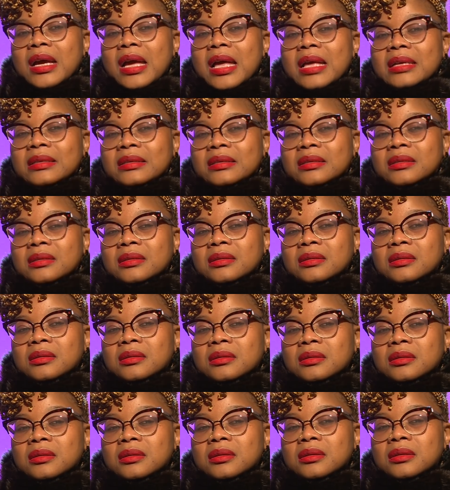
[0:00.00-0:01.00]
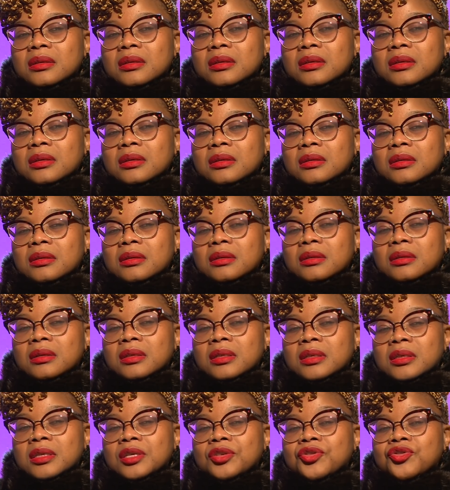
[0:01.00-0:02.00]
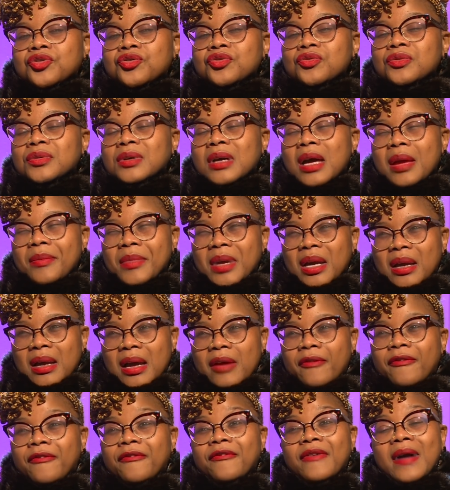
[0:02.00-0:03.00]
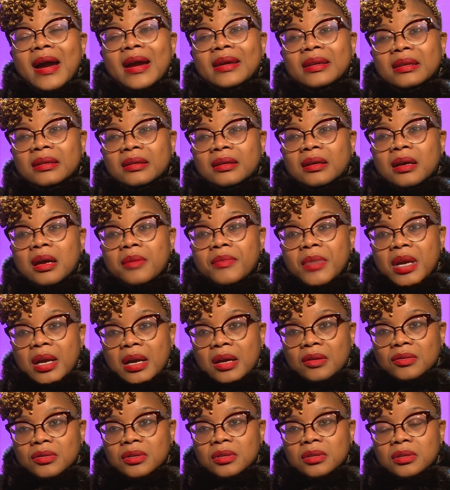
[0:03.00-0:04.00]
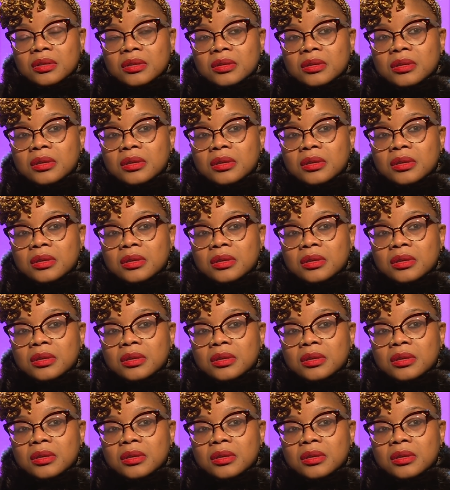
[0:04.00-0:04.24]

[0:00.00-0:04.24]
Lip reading: is the truth finally coming out,